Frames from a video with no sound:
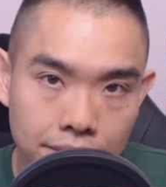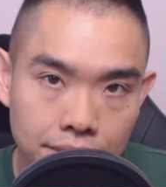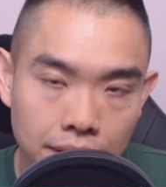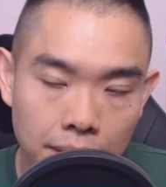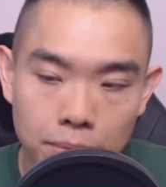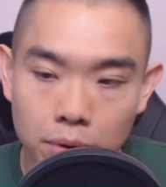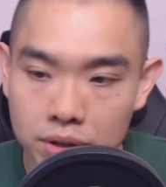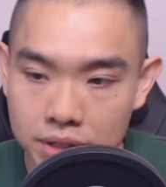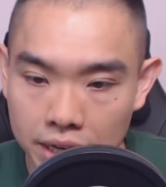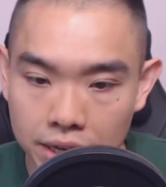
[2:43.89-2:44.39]

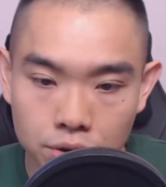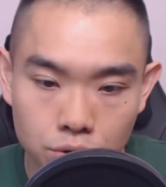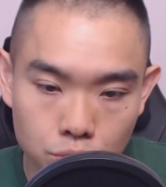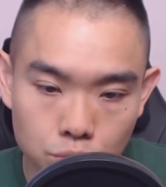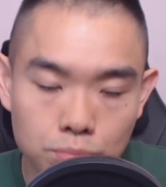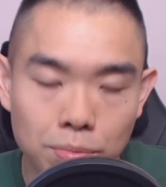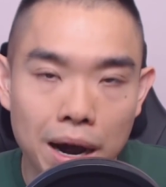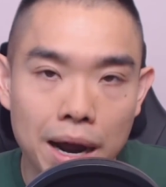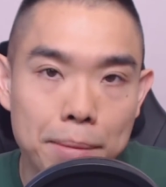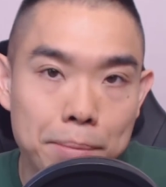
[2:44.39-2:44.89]
I'm not saying
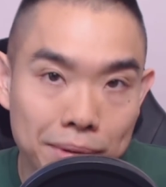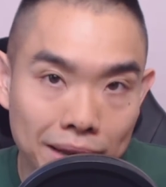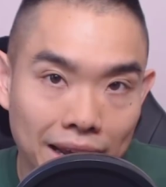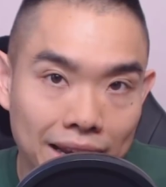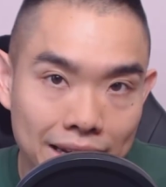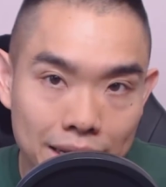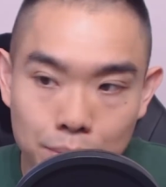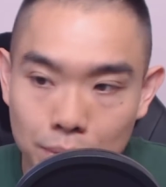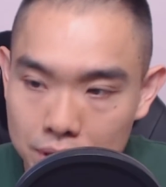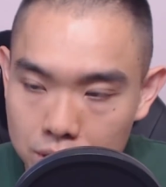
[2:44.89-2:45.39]
you buy
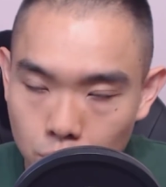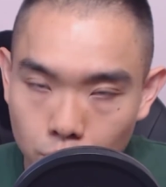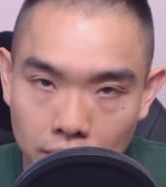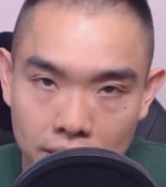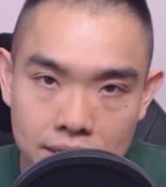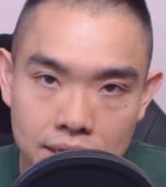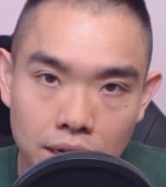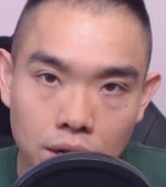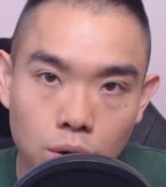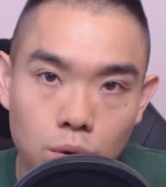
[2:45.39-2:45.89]
blindly when
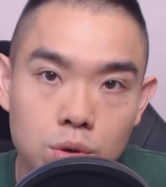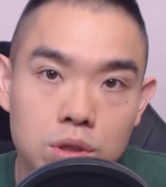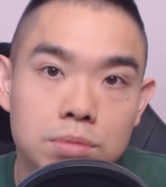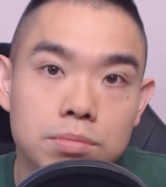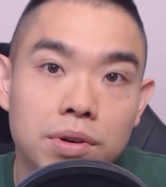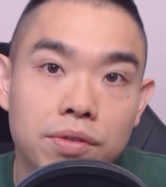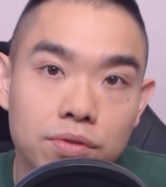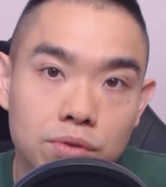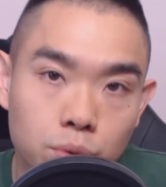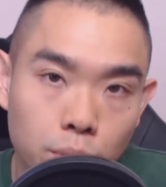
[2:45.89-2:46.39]
stochastic goes
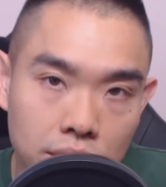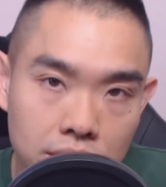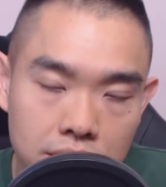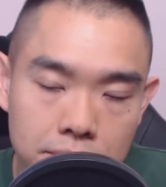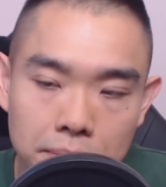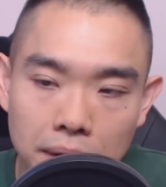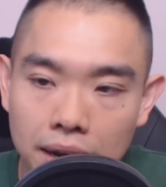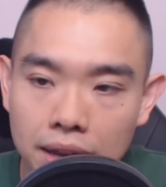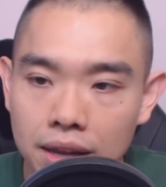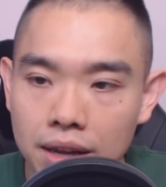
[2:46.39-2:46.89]
above 20,
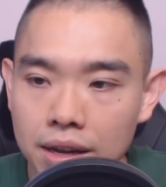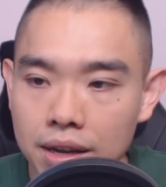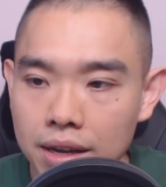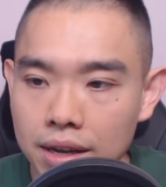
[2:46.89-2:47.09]
but